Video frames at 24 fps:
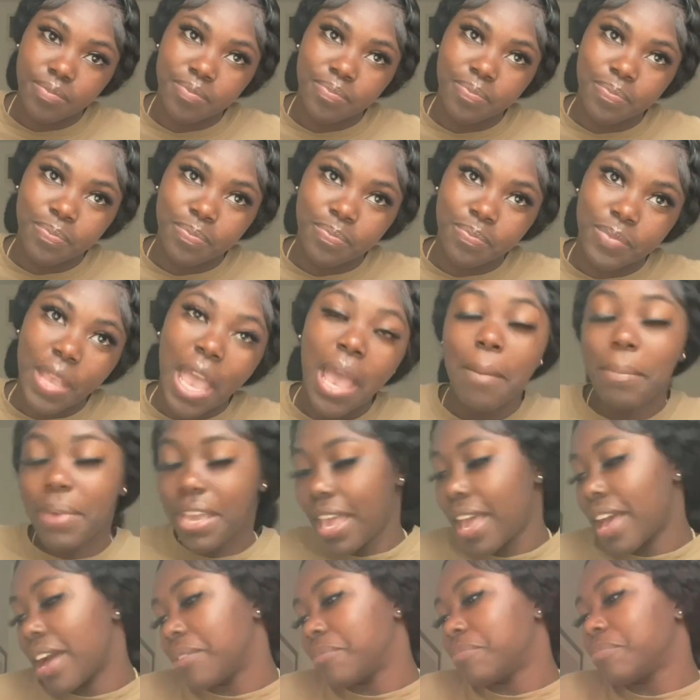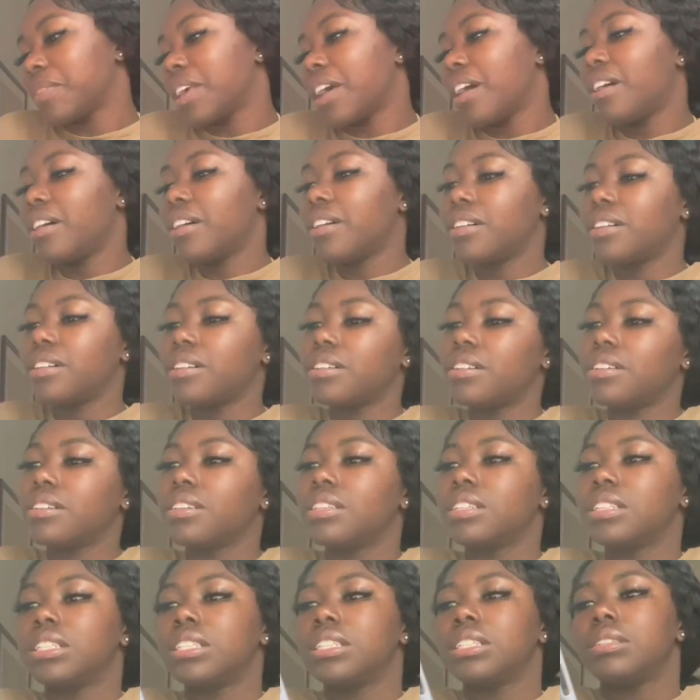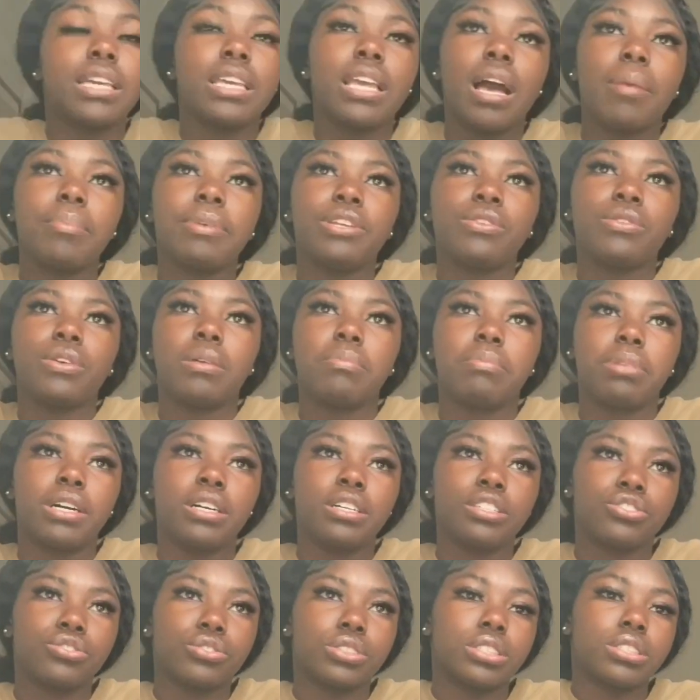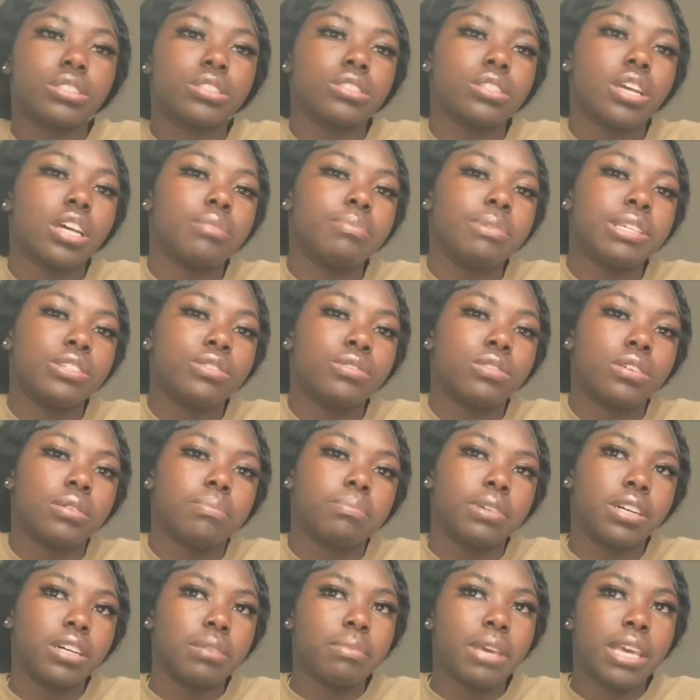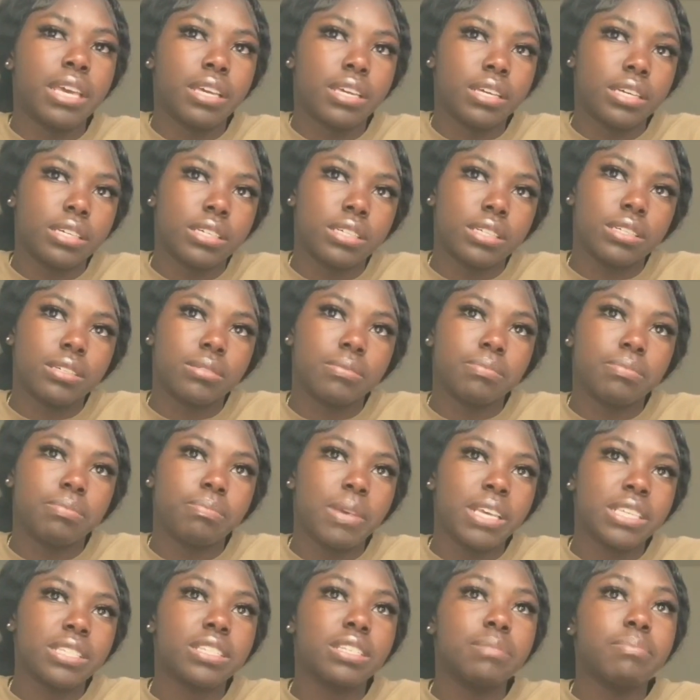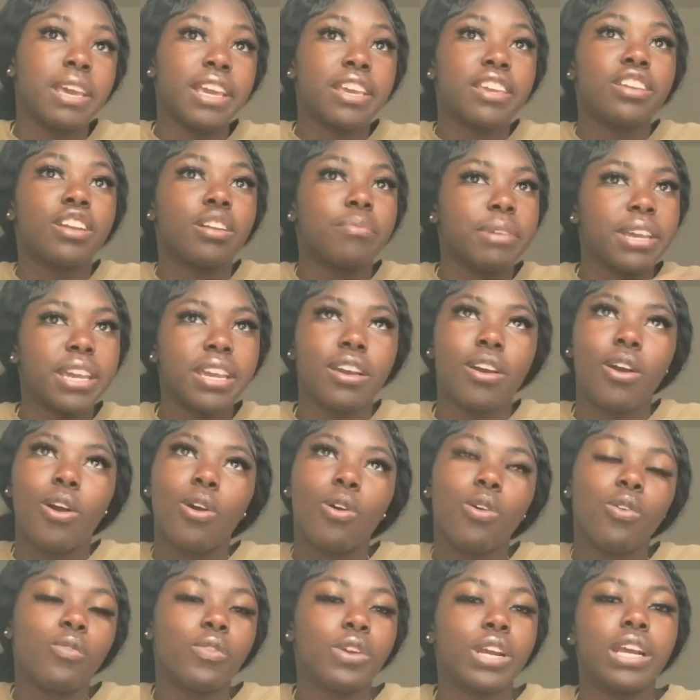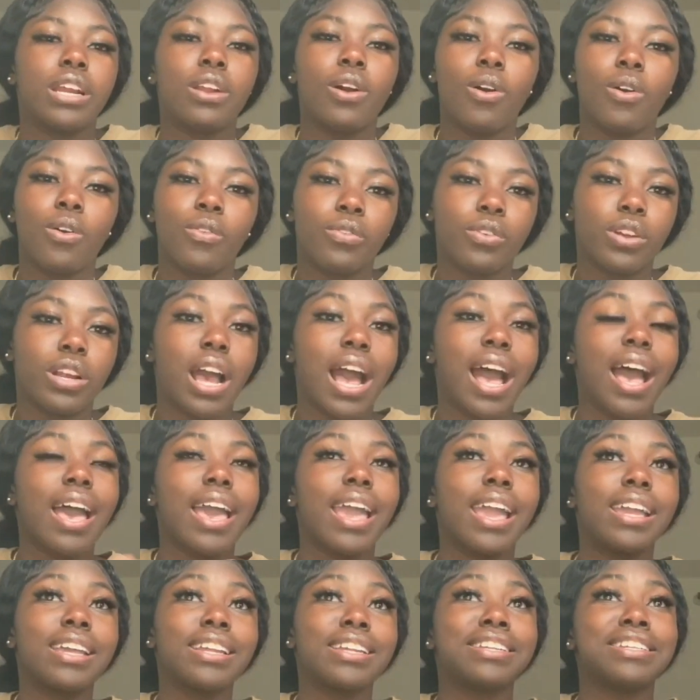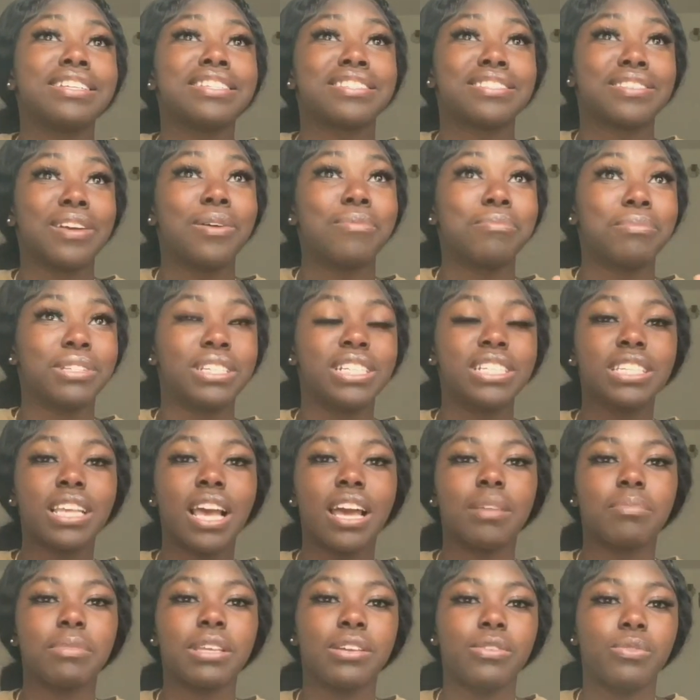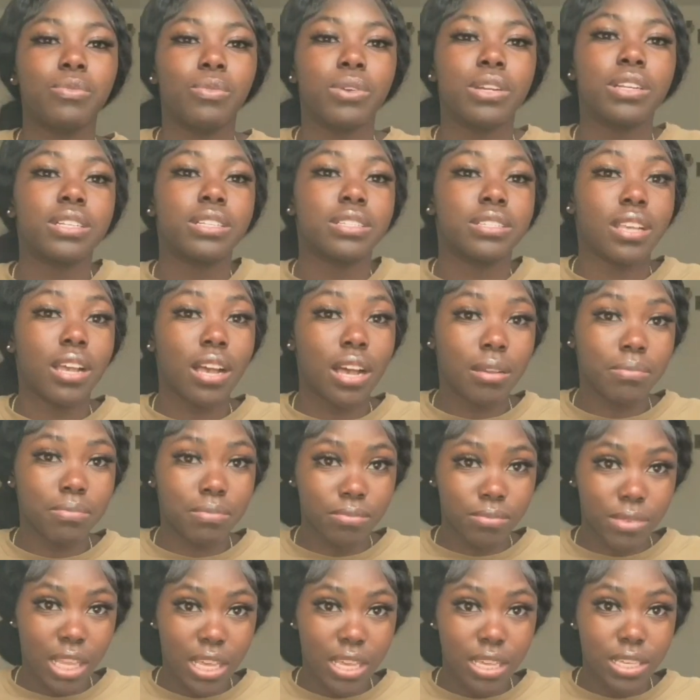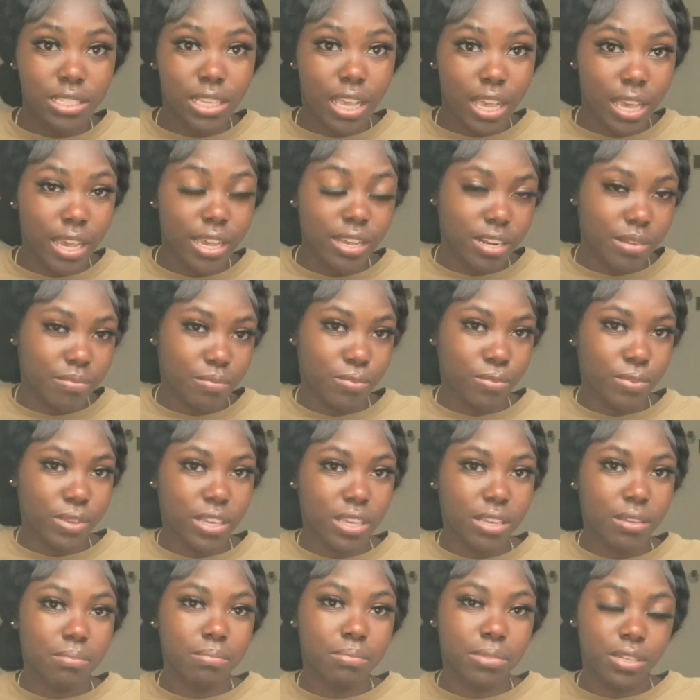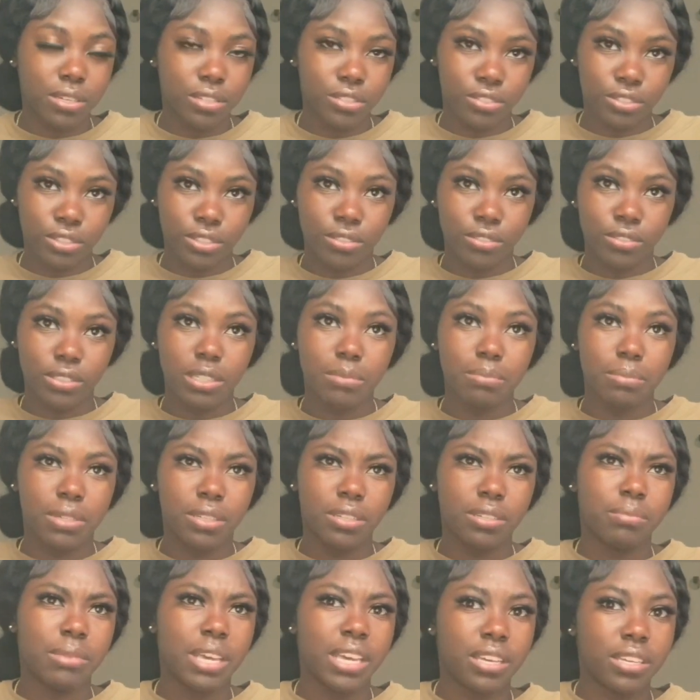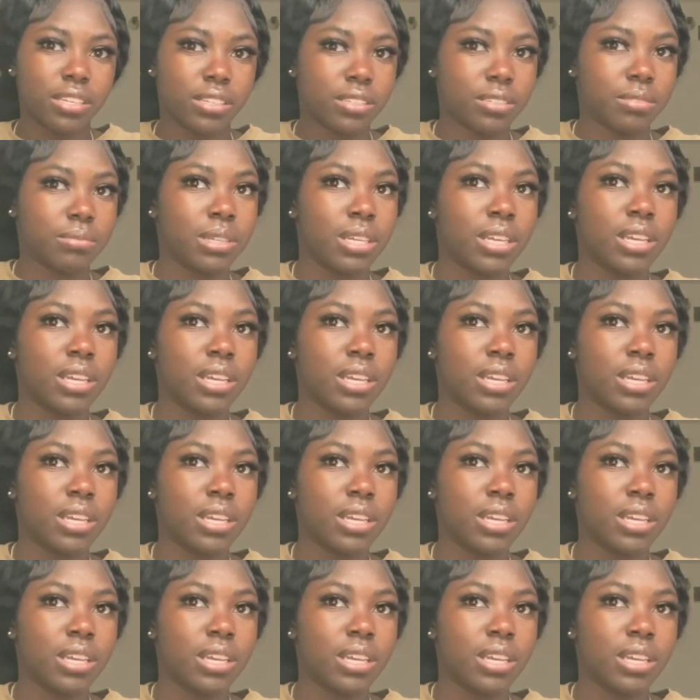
but yeah um y'all be doing bunk drills y'all be doing bunk makeup basically making your bed over and over i hated this so much this gotta be one of the top things i hate in you know, bunk drills and bunk makeup